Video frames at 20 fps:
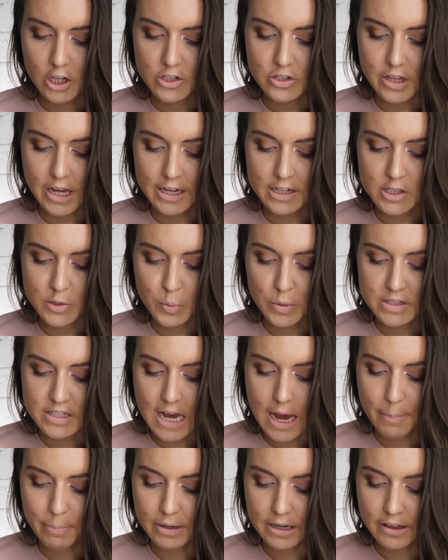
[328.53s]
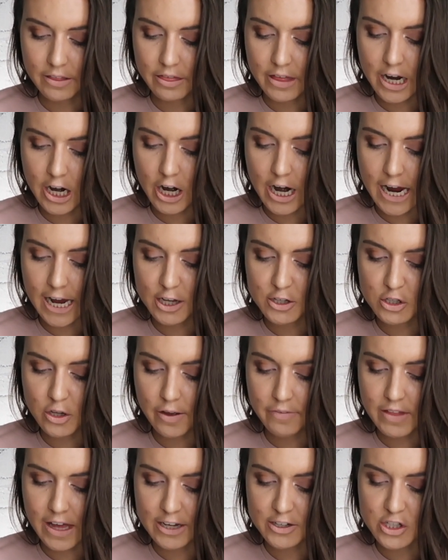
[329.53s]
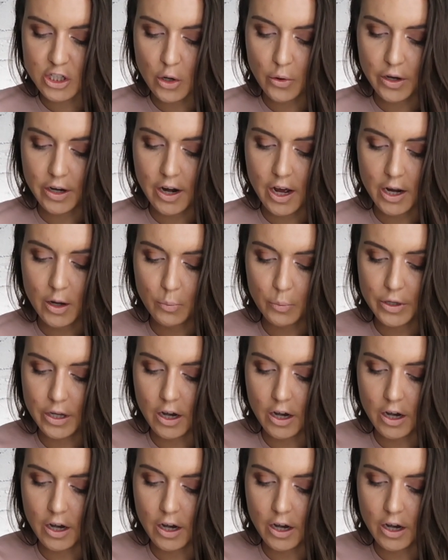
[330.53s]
So that's what's happening there. As all of that's going on,